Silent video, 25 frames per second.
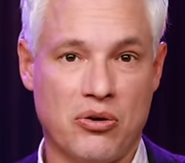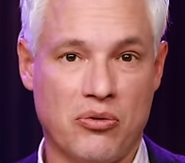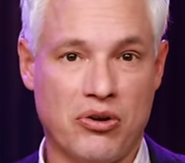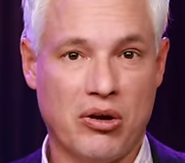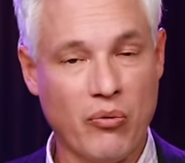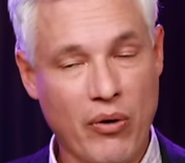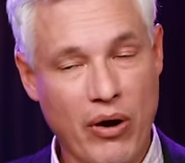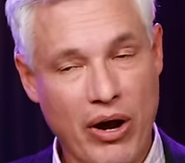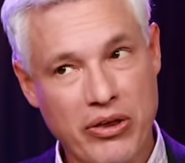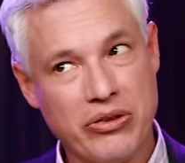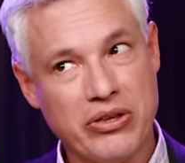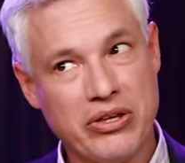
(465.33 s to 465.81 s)

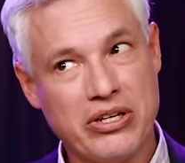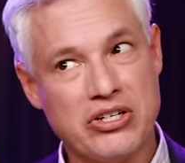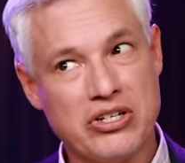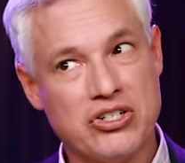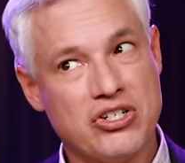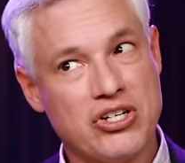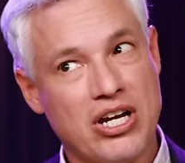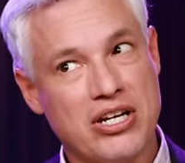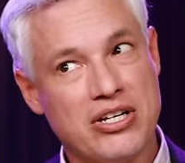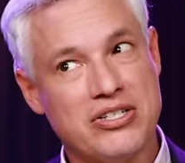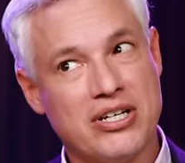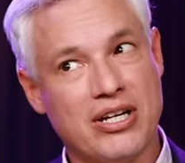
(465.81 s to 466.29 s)
Rather than
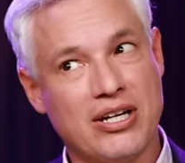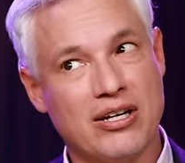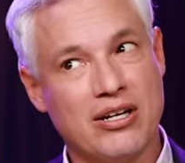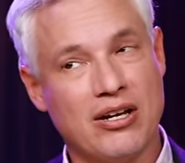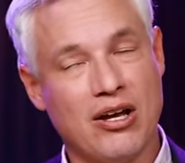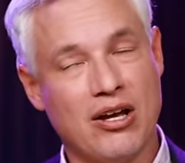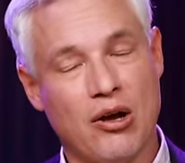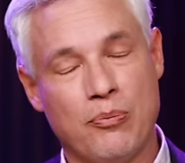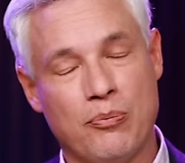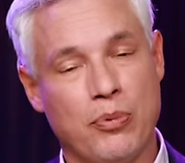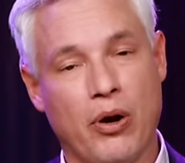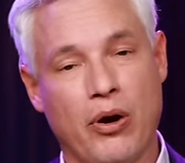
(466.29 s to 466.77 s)
chasing a
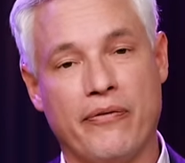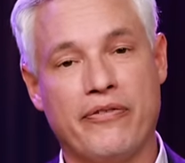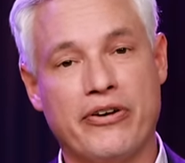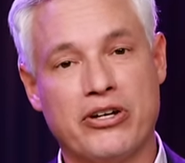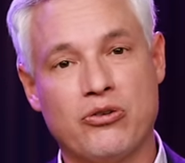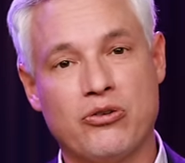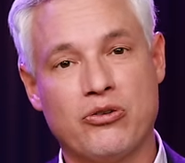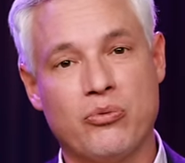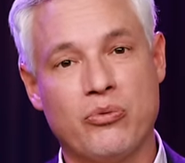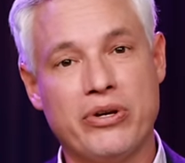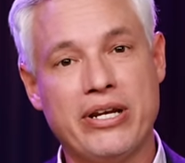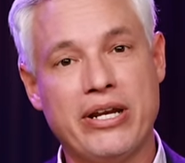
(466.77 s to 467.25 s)

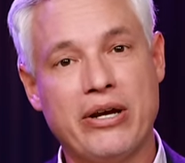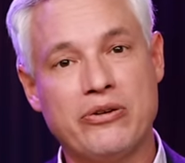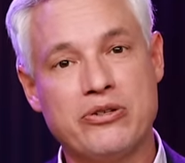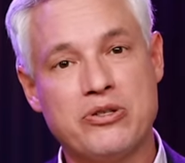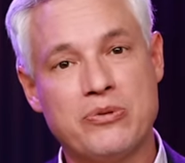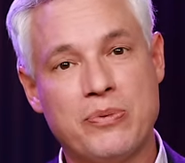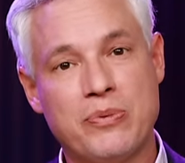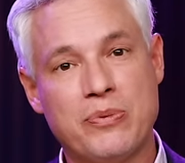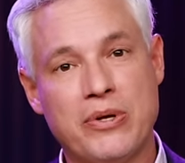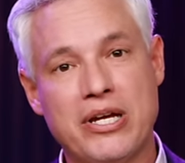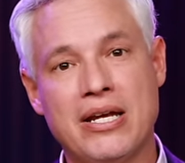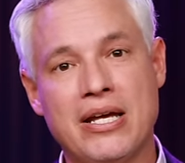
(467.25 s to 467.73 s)
perfect readout
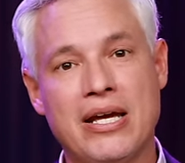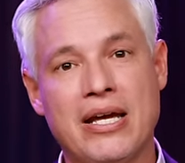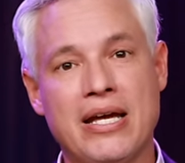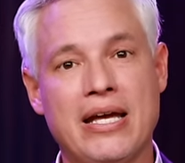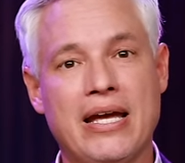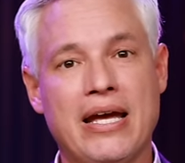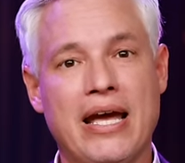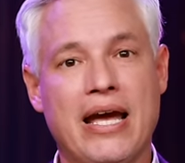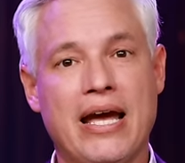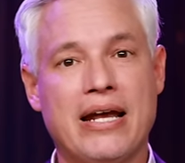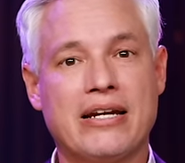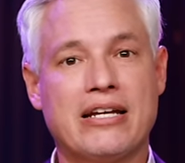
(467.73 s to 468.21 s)
speed
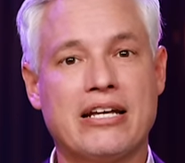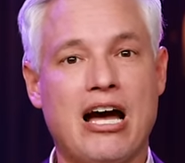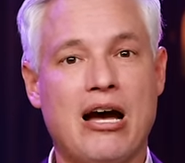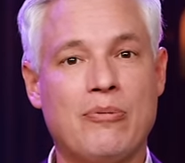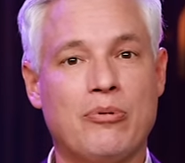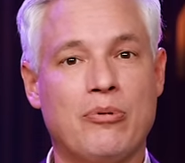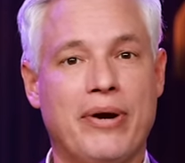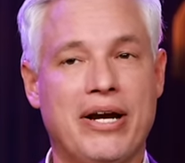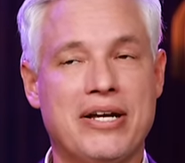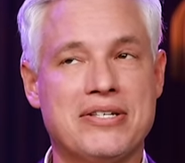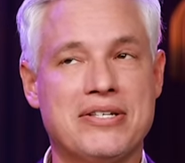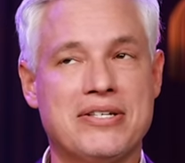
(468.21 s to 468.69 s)
and
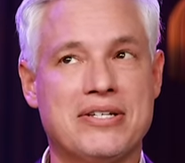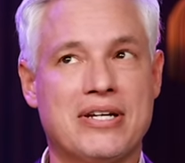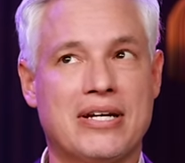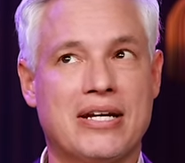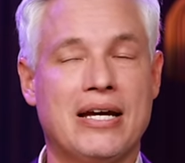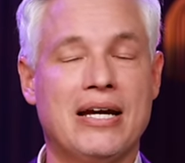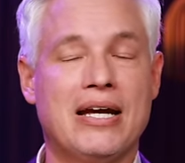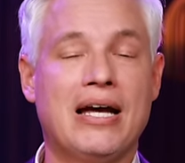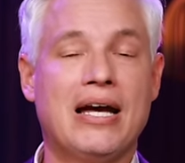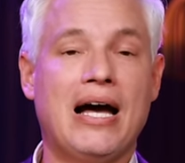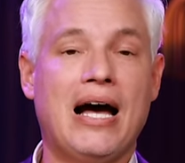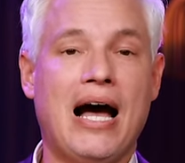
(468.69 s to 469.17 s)
compromising
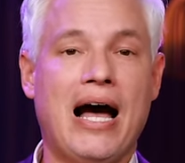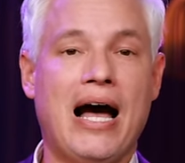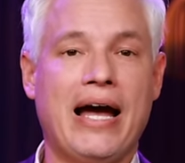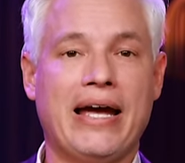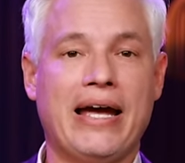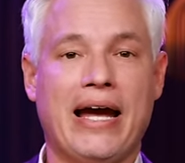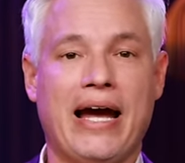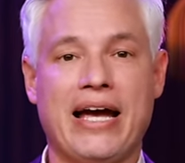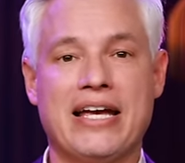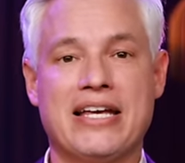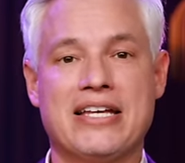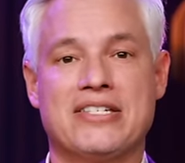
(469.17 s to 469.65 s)
high
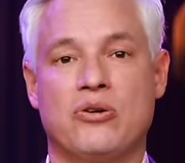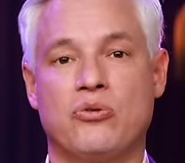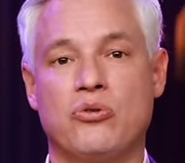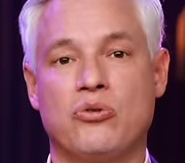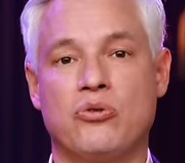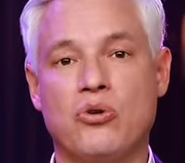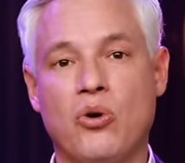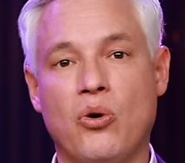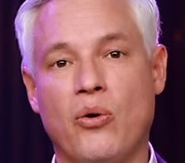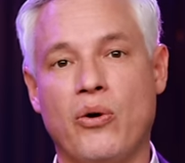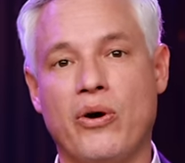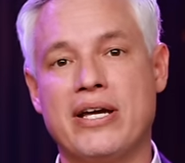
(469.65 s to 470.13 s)
ISO
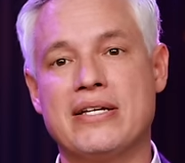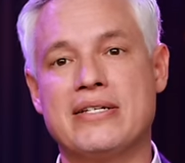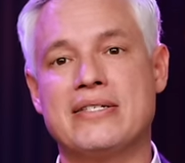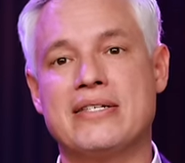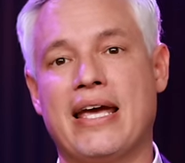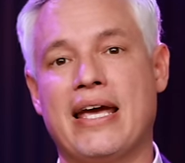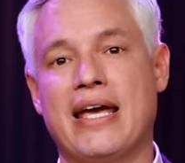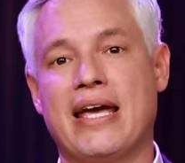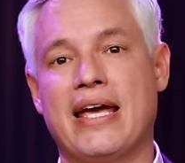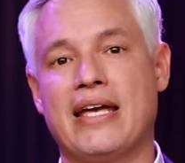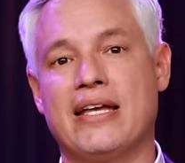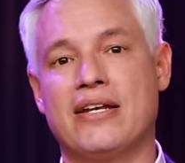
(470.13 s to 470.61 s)
noise
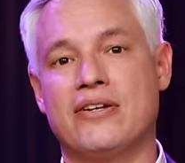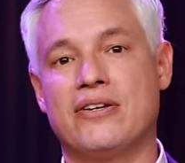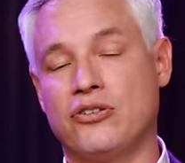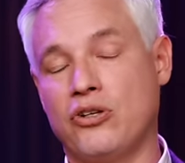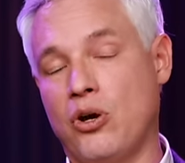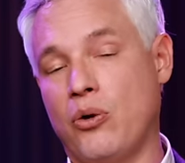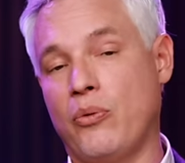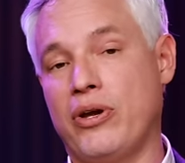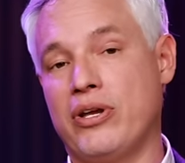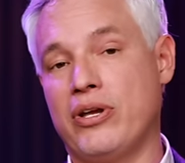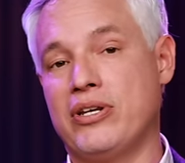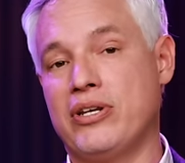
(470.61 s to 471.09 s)
and
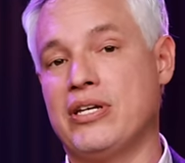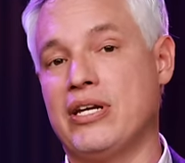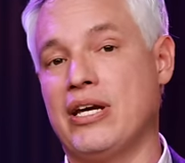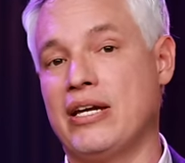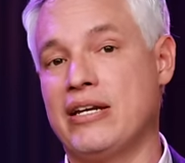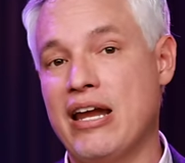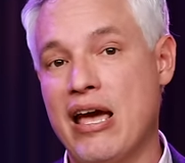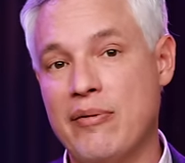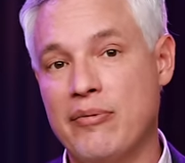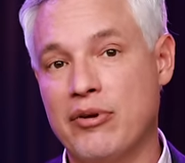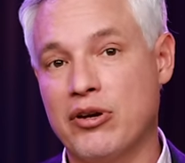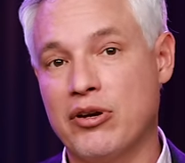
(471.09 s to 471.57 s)
low end
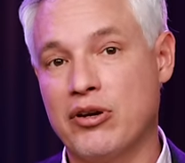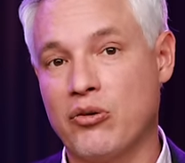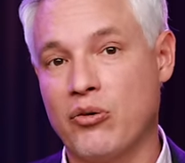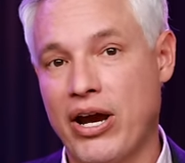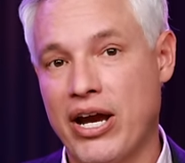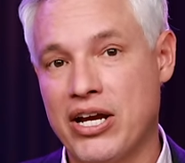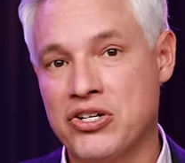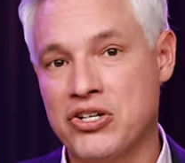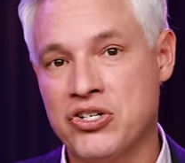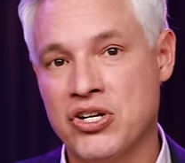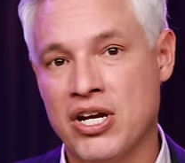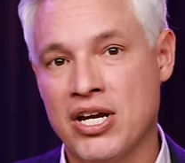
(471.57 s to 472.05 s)
dynamic
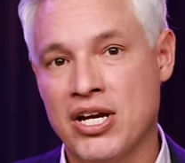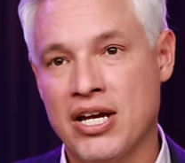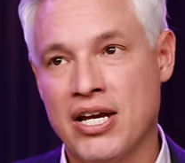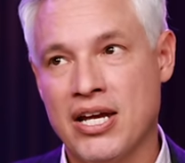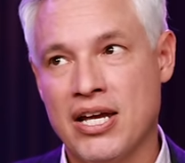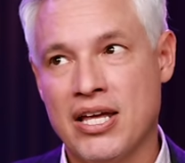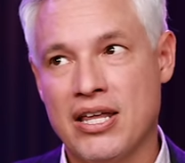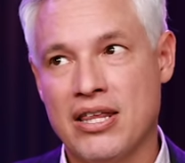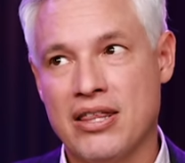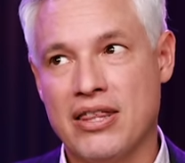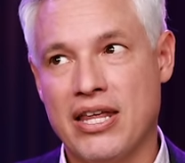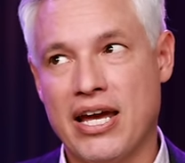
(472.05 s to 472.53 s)
range,
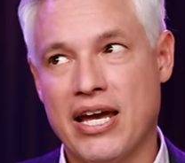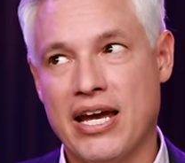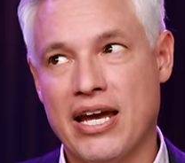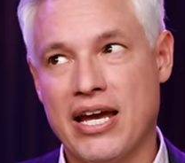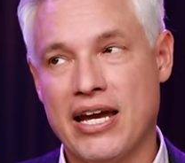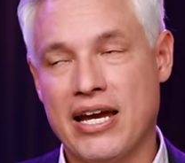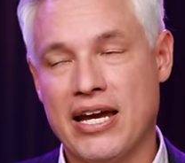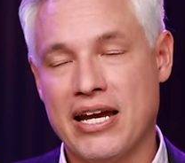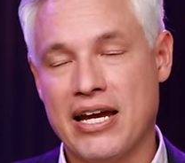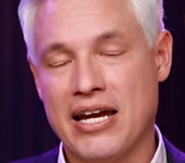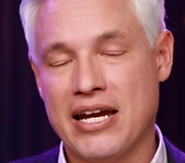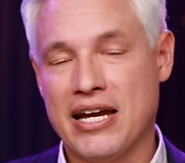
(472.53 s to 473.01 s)

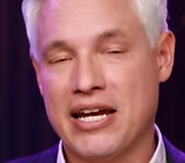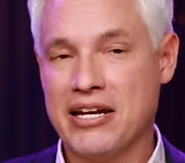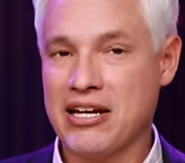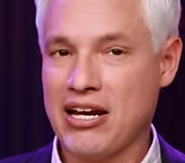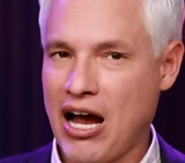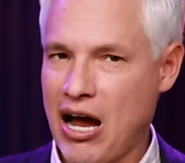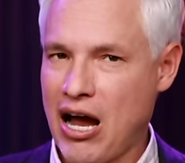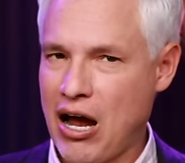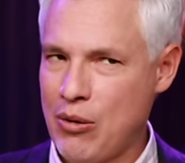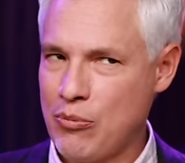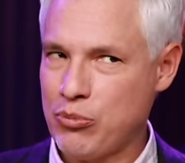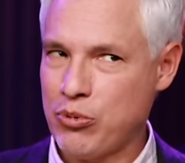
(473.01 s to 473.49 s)
they
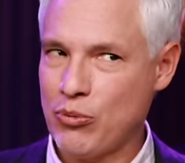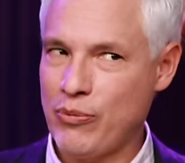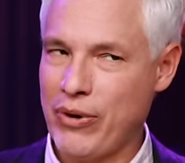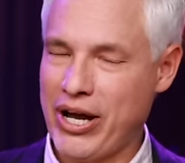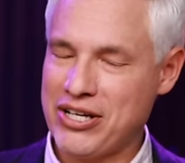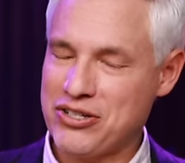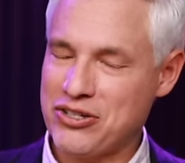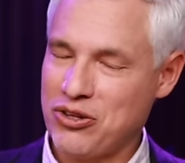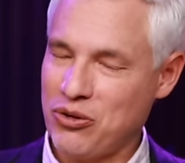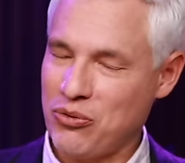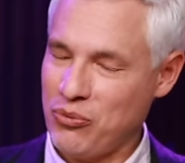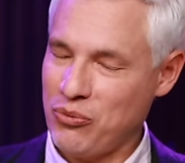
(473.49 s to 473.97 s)

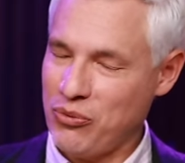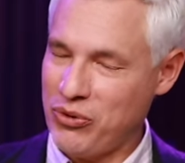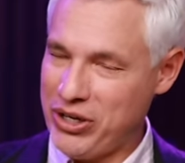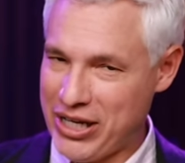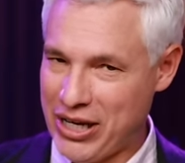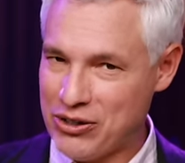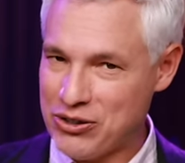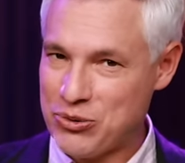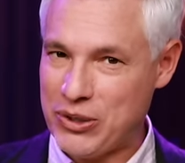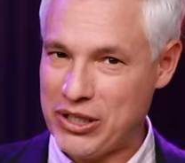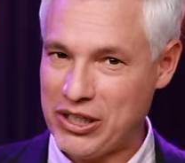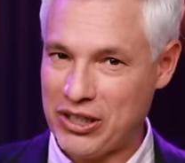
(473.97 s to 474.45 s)
compromised the
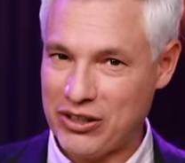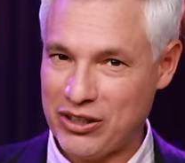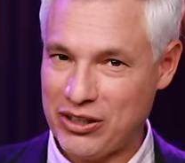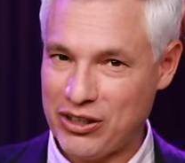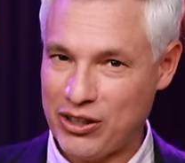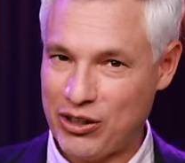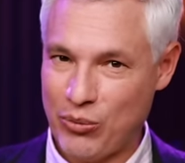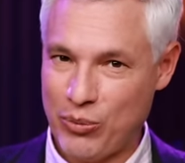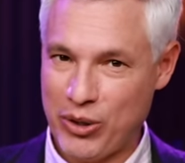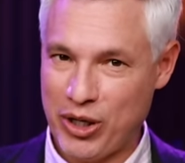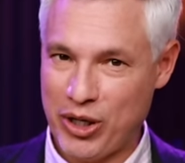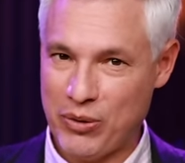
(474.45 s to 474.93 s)
readout speed a
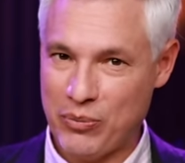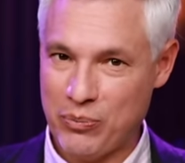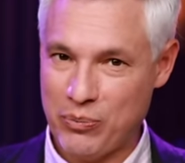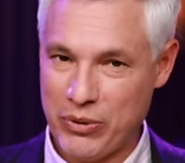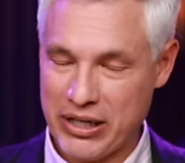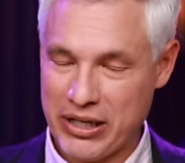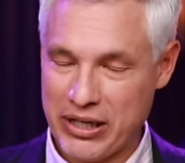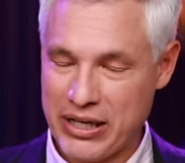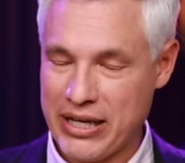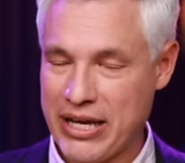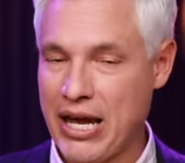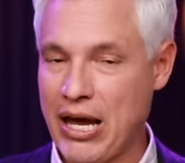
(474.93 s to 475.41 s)
little bit,
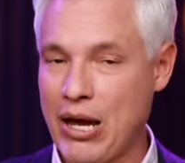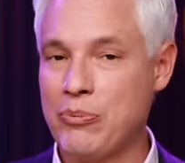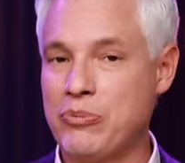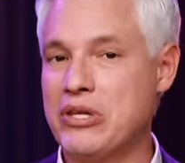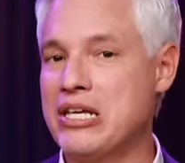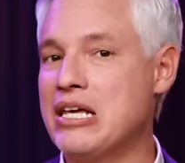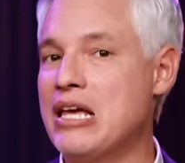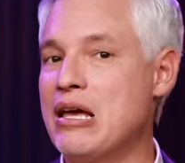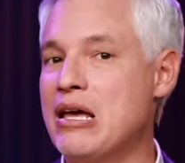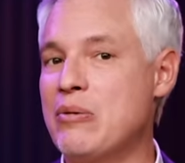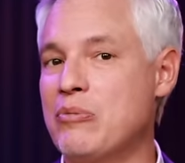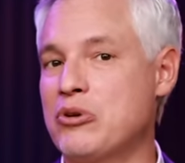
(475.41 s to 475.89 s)
but kept the
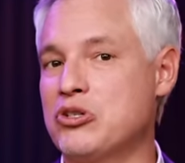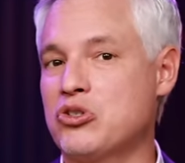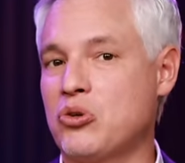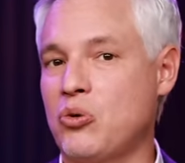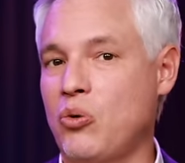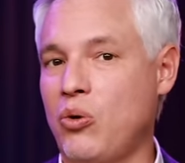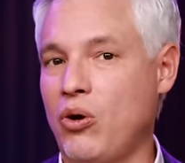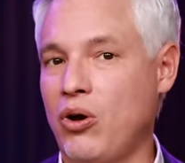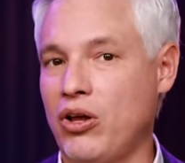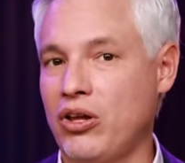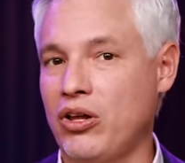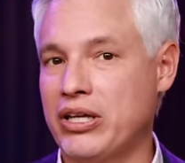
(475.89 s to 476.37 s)
image
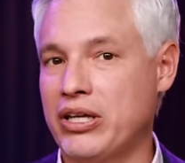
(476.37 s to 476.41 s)
quality